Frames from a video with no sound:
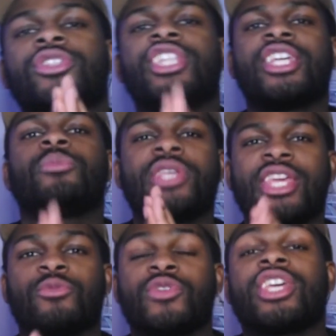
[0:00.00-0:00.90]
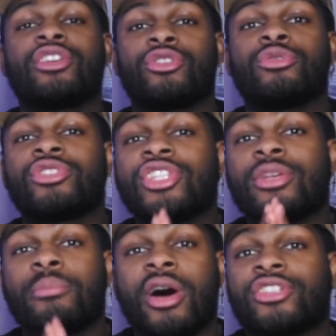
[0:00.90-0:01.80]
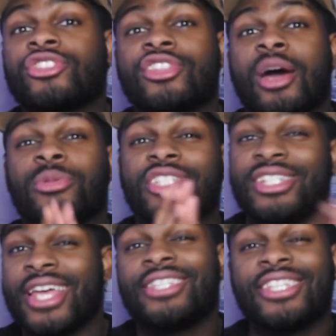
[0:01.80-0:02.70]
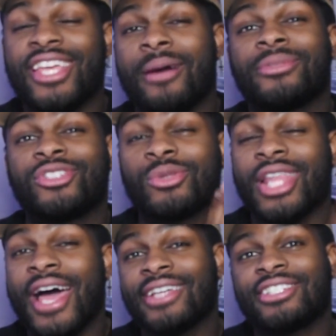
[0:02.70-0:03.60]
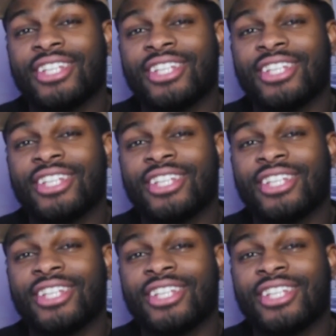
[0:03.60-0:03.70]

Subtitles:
then we get reintroduced to the monster that was chasing Yamato last